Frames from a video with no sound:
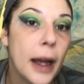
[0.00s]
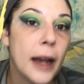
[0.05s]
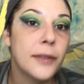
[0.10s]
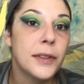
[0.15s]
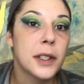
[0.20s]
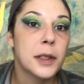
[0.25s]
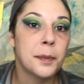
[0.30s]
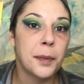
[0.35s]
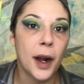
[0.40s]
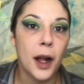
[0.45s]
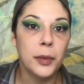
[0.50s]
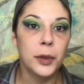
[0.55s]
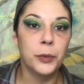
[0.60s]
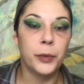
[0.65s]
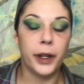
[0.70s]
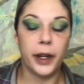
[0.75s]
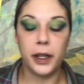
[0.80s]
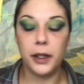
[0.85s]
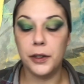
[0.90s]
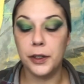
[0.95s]
have this problem
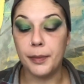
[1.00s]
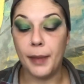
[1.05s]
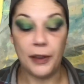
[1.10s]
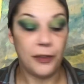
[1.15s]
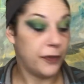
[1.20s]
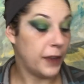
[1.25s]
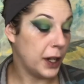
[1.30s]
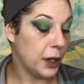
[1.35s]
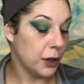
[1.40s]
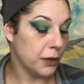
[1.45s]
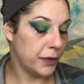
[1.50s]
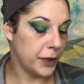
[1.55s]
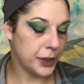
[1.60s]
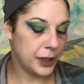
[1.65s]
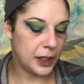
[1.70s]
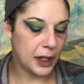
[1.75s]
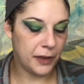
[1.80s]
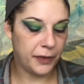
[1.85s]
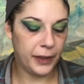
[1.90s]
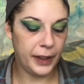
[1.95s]
when I use my finger for
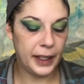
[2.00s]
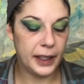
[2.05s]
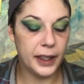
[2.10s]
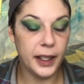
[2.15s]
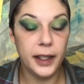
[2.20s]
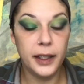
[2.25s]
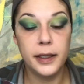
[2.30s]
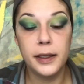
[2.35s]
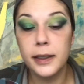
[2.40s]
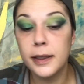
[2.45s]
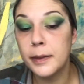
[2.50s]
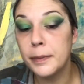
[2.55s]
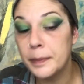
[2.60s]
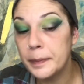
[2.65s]
stuff like this.